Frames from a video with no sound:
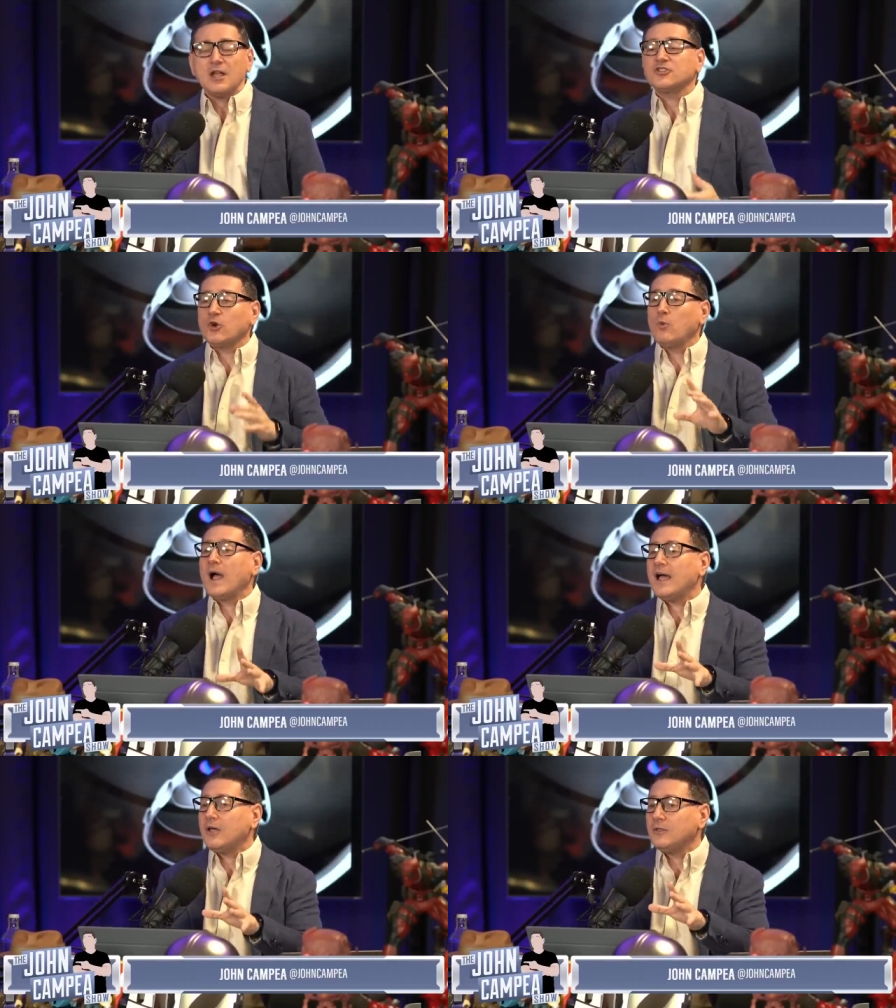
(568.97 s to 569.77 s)
So
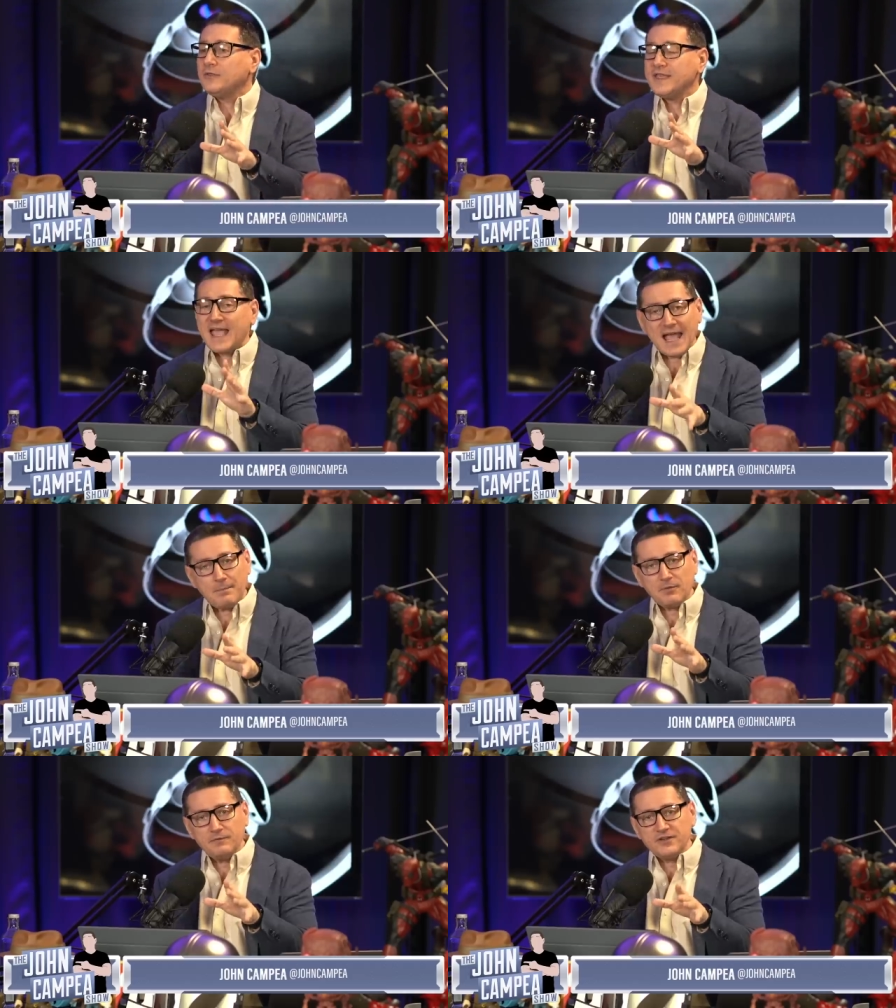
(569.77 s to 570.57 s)
while the
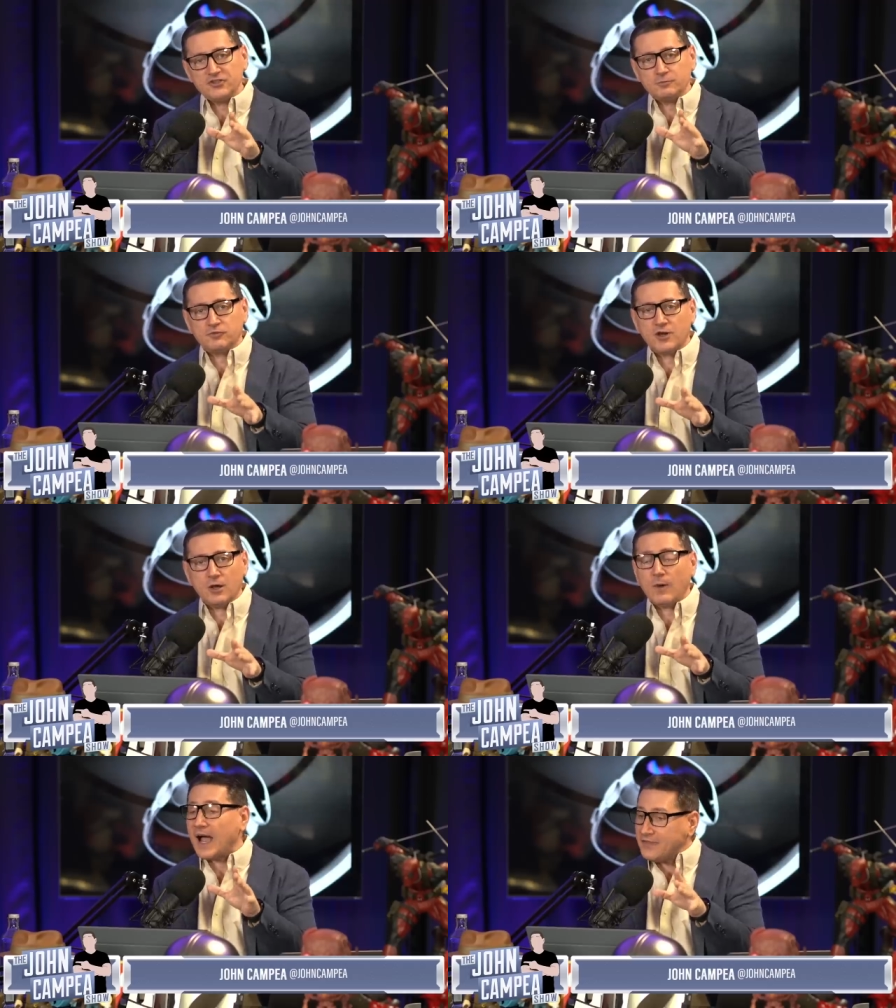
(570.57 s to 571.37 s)
Apple Vision
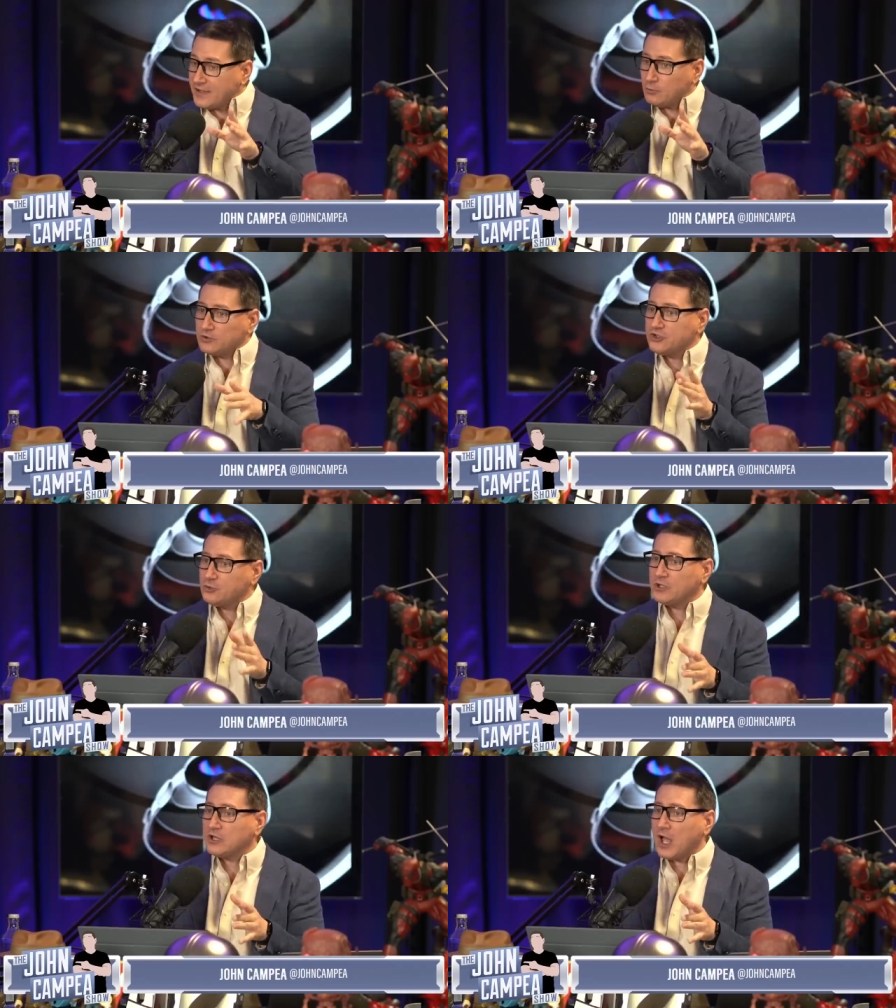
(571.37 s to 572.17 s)
Pro, I think, will do
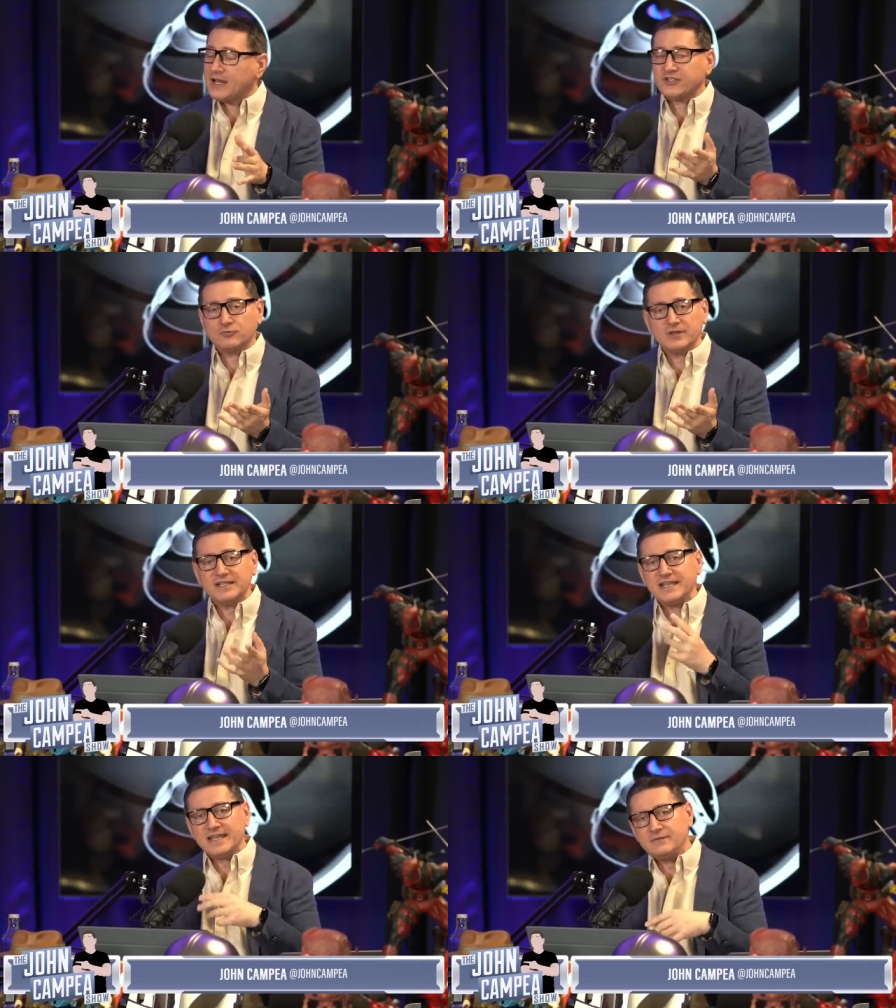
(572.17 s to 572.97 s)
a lot to
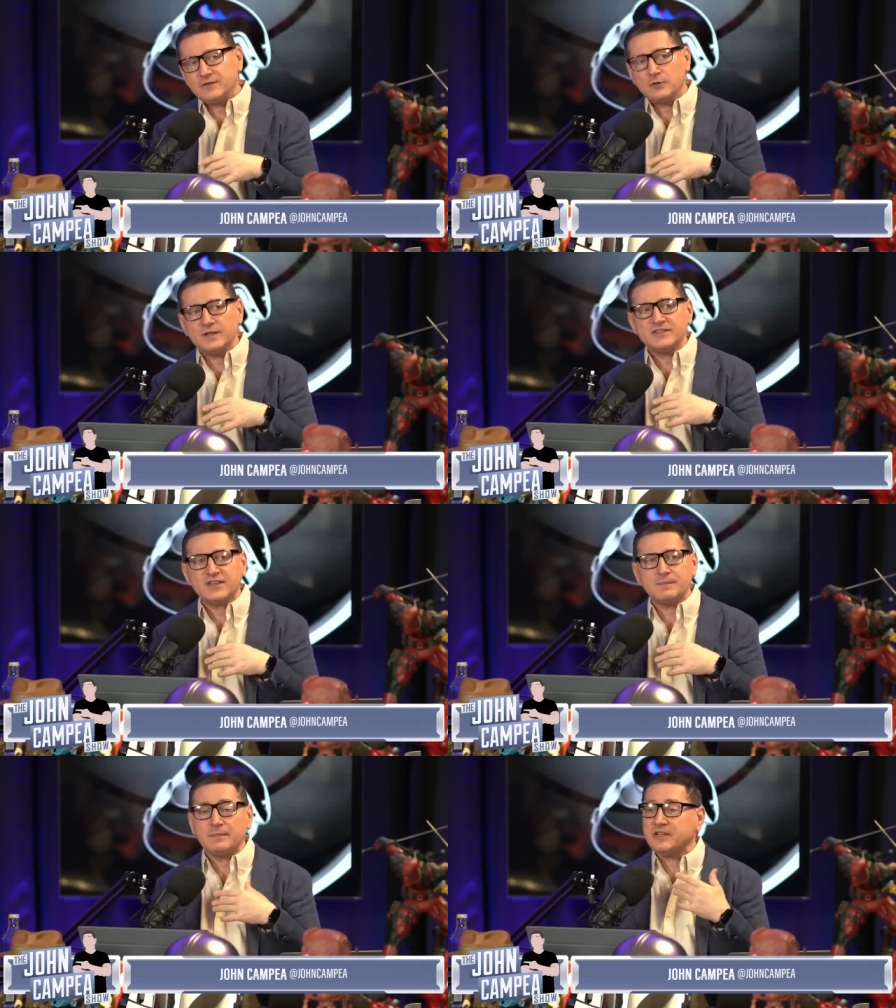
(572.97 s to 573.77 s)
really influence
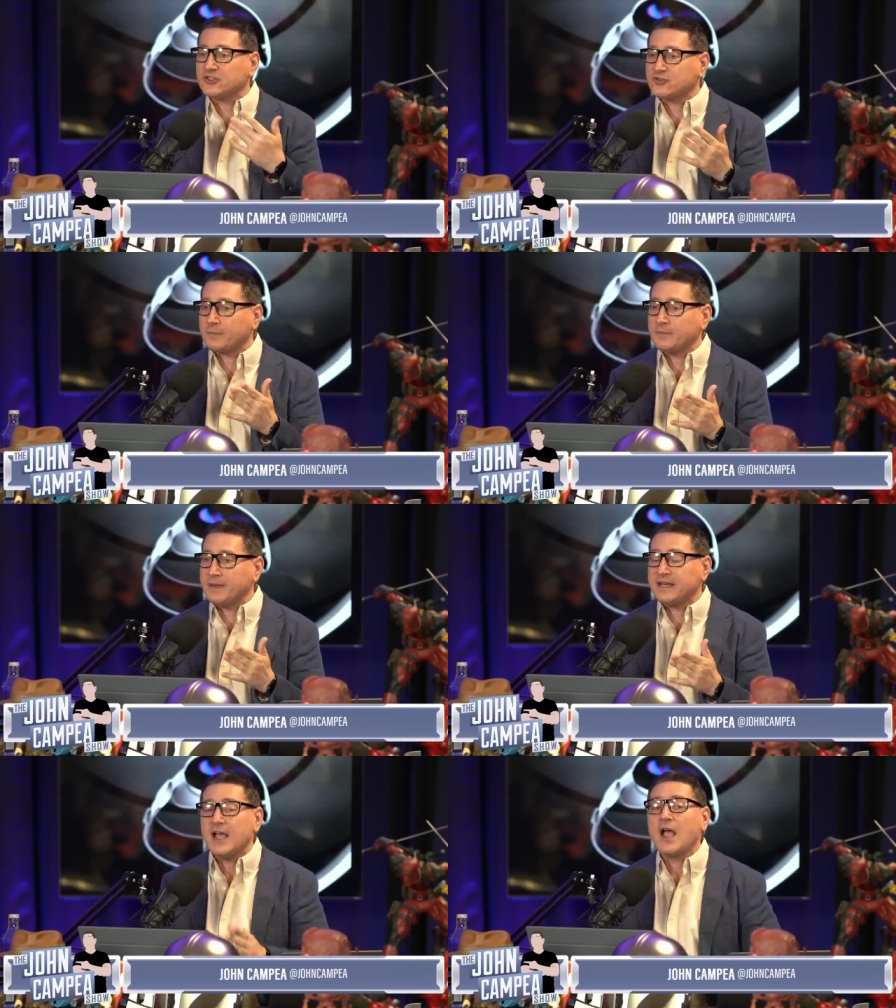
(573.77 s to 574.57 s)
and maybe disrupt a
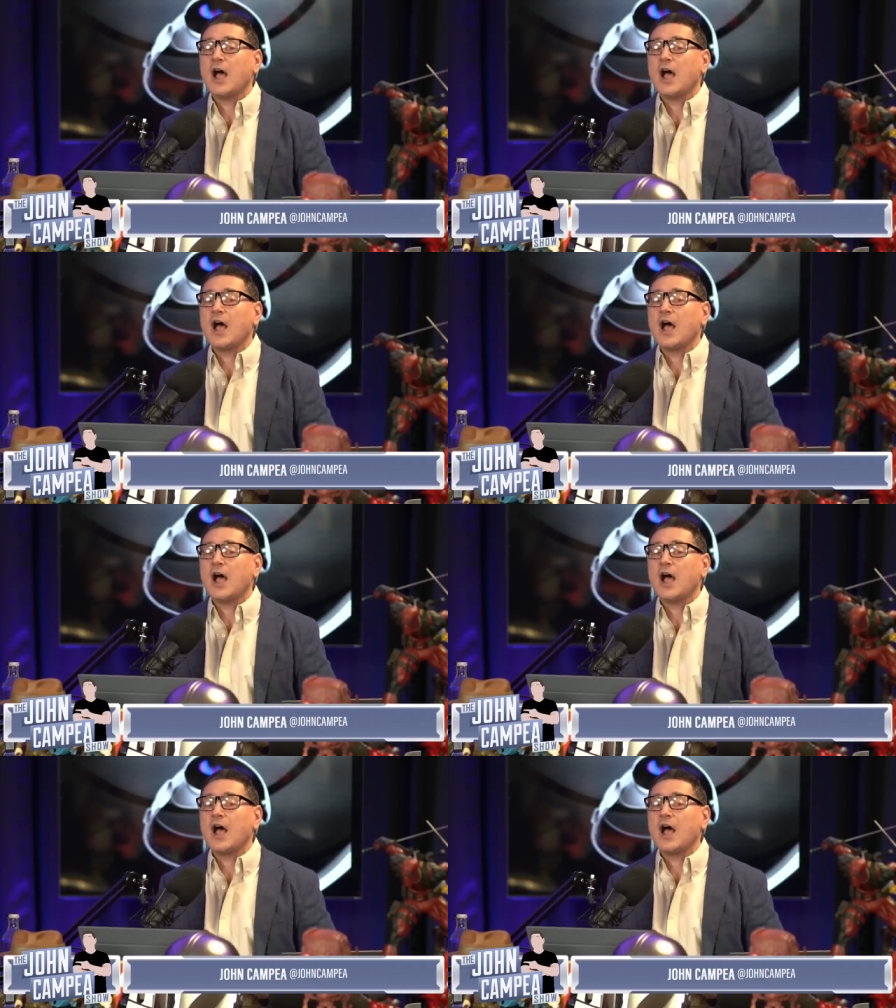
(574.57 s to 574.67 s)
bit